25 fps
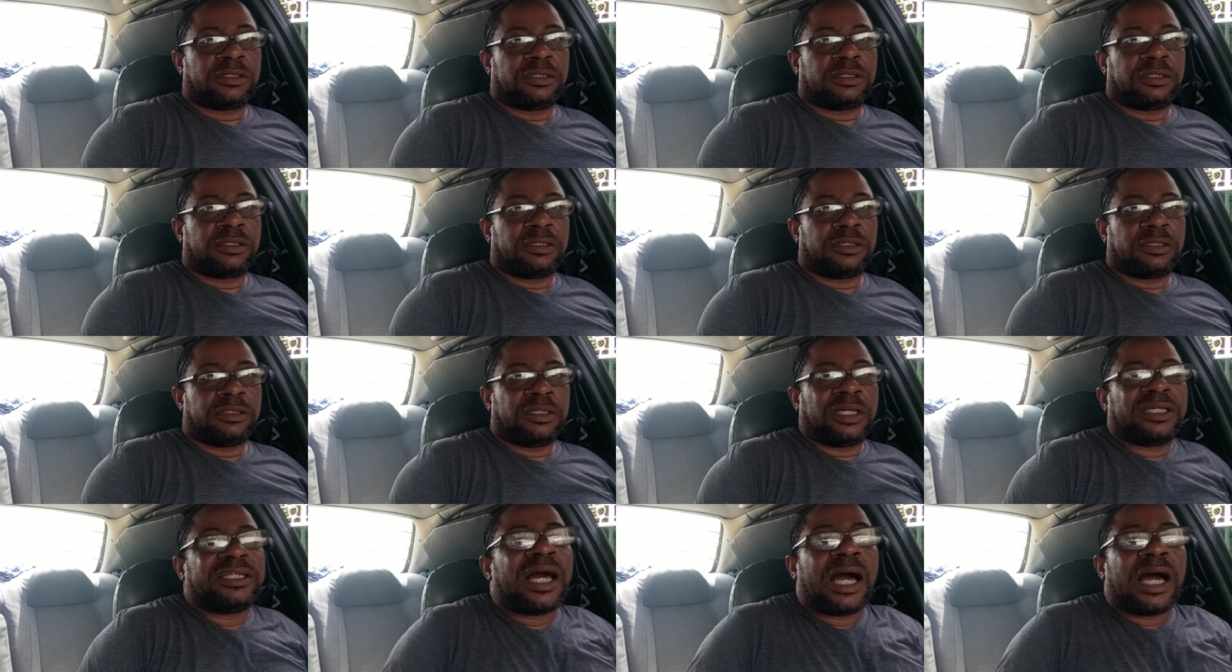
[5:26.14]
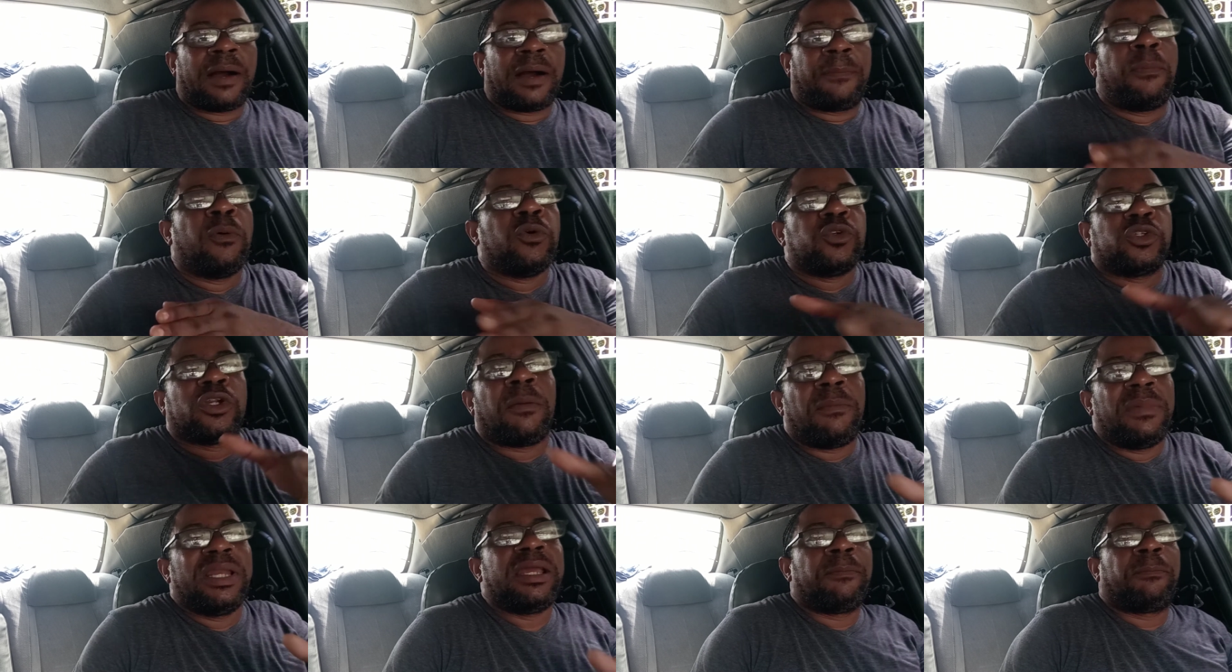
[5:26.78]
You know, I put no
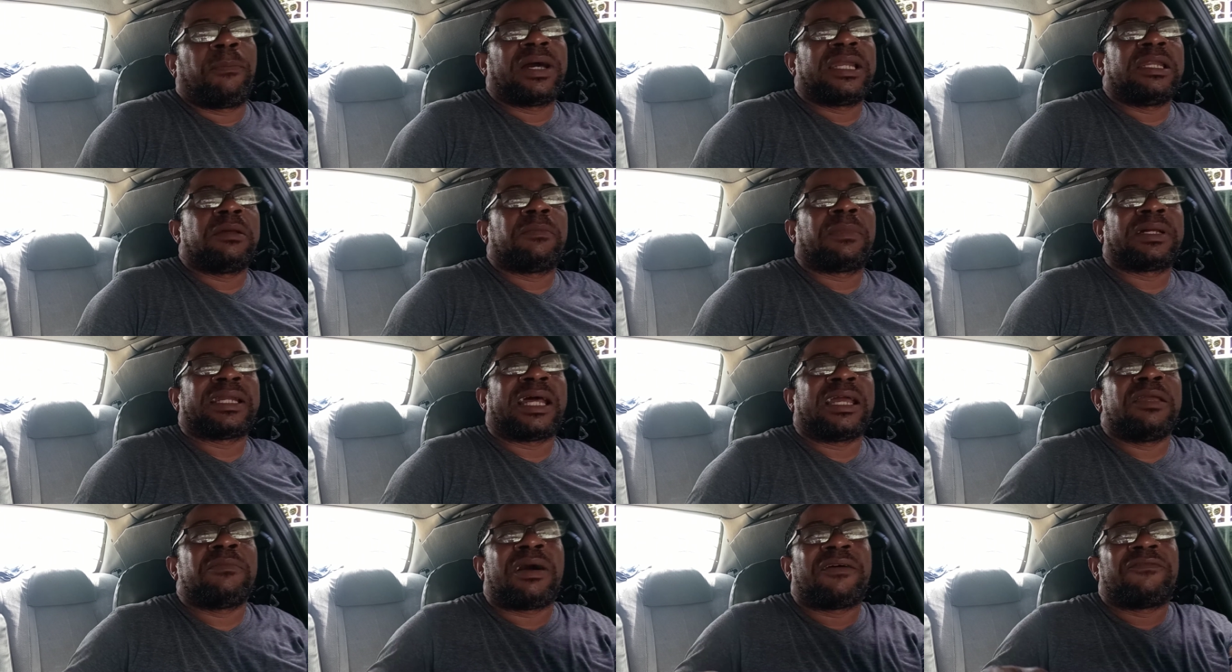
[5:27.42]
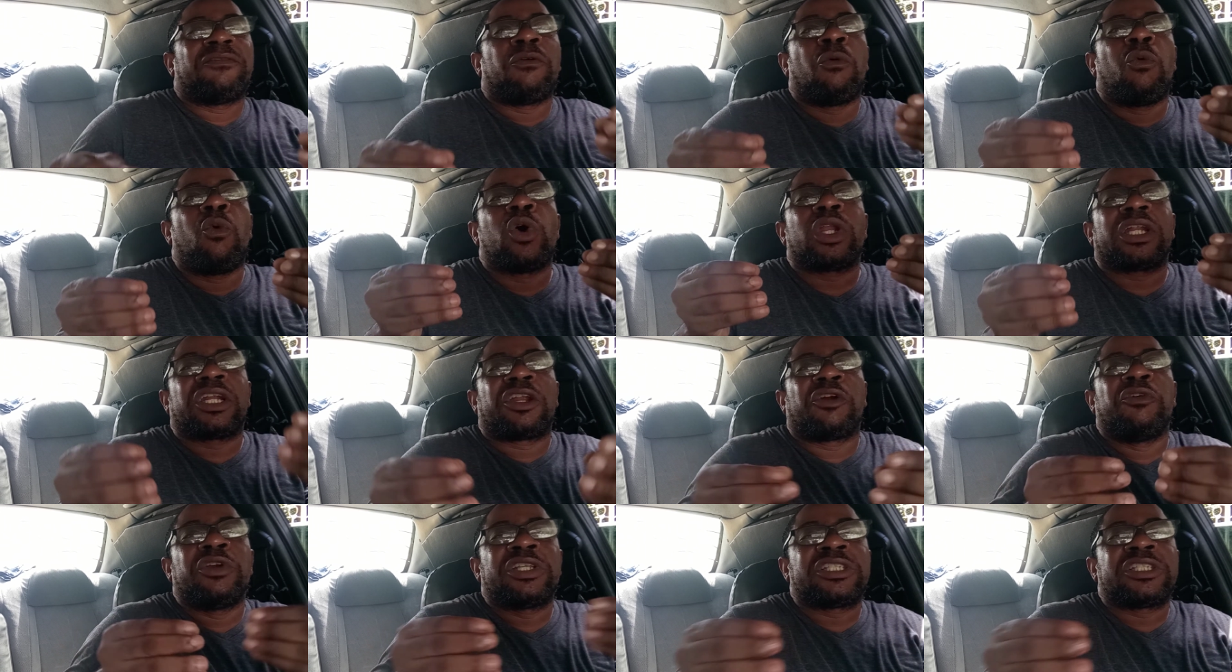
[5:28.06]
blame on him and I have the whole of
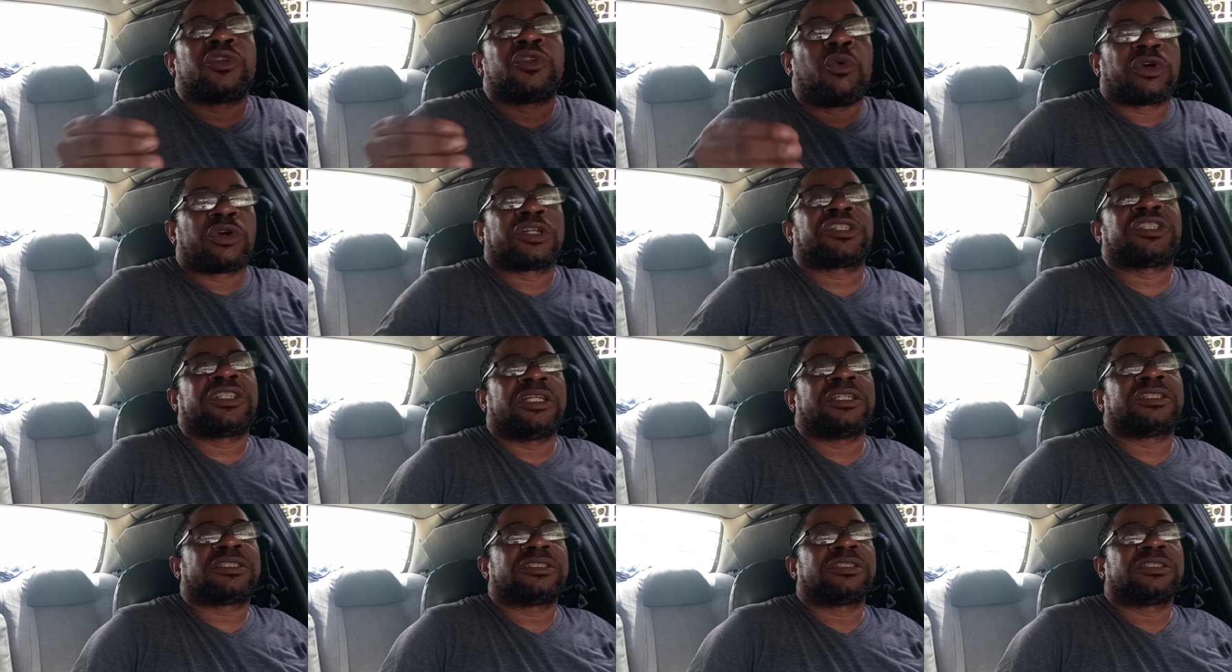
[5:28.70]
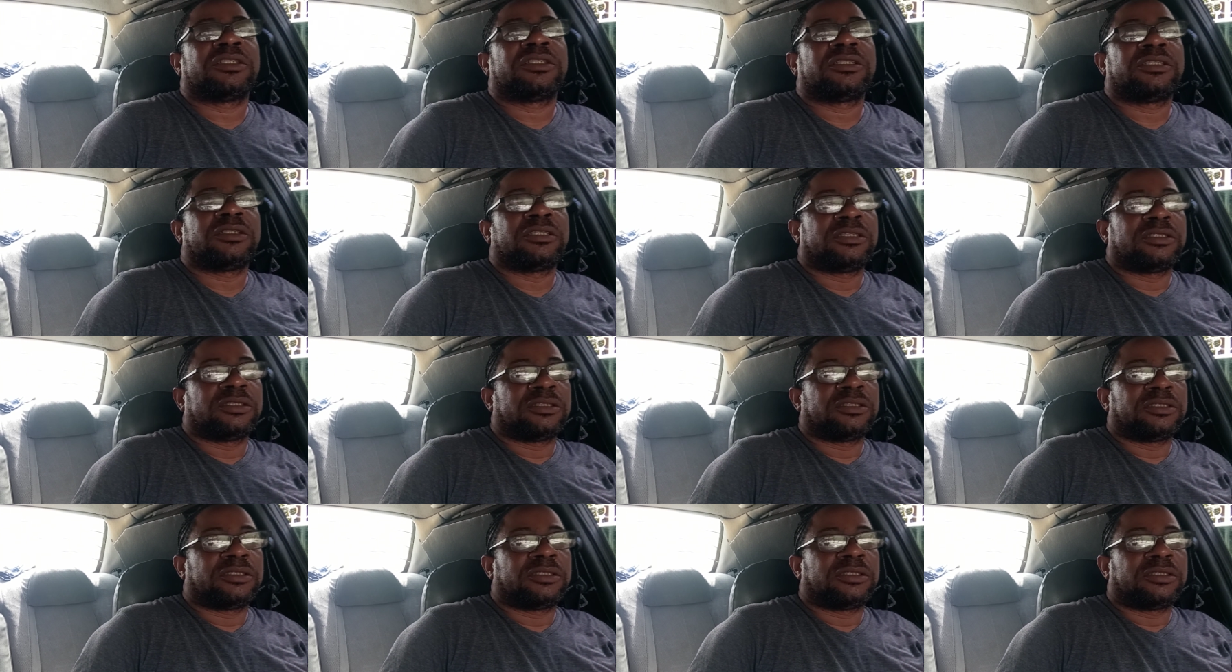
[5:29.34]
the resources
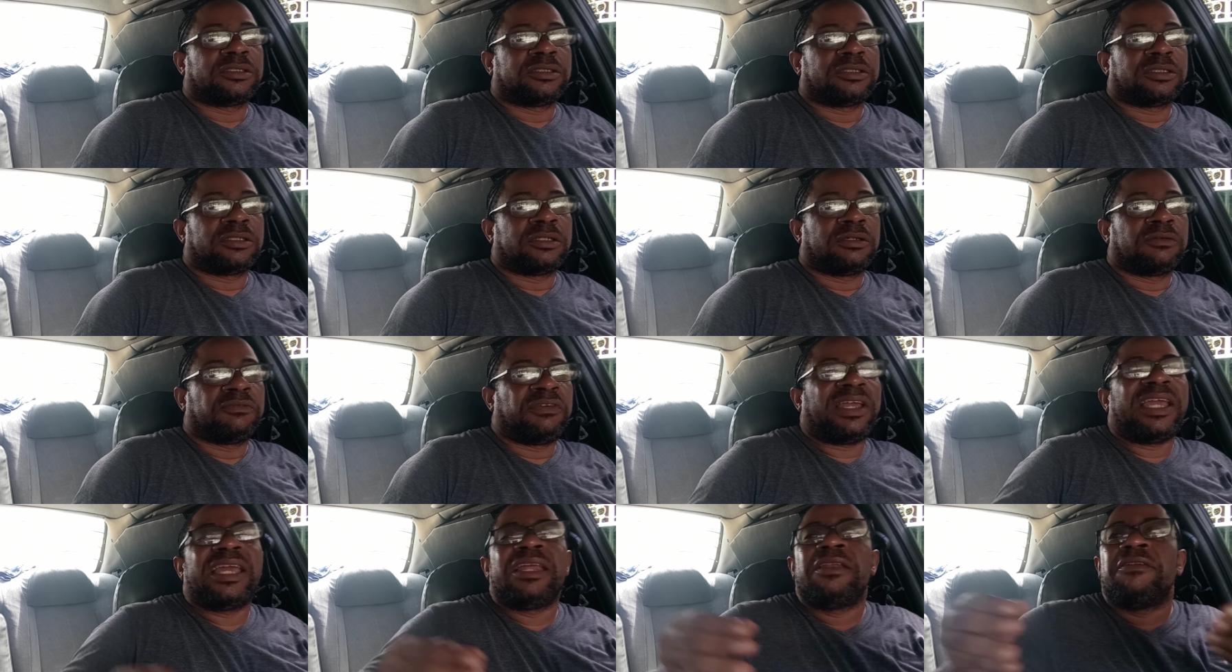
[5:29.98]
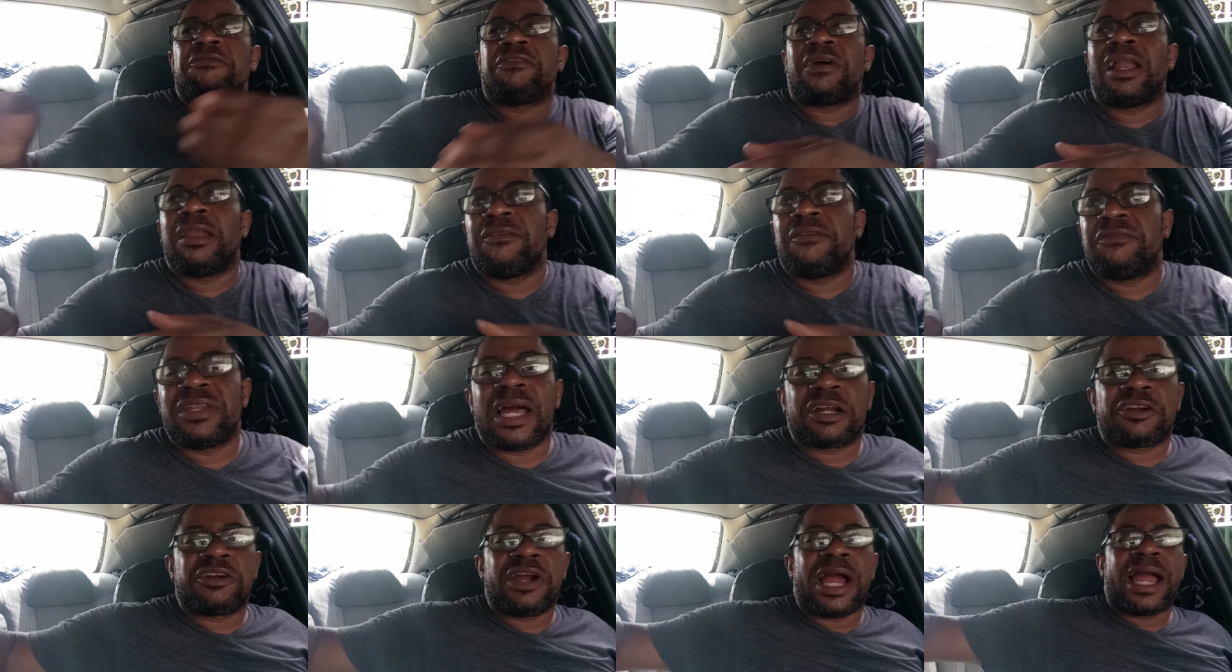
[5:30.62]
to involve in
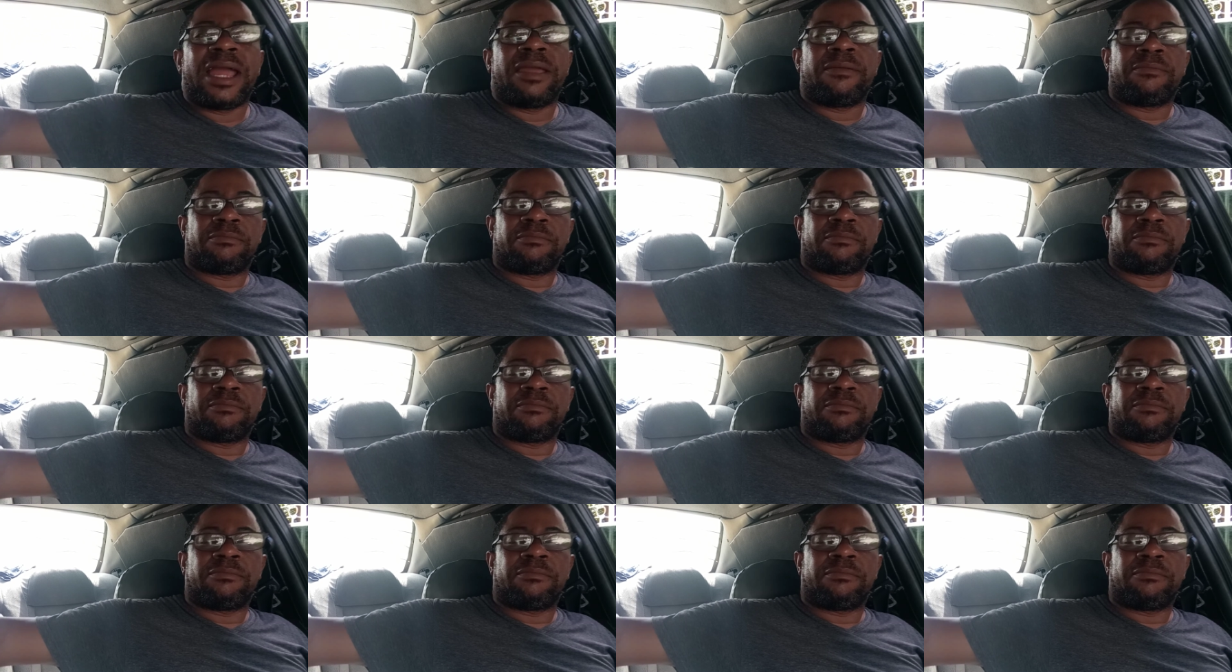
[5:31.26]
a crime.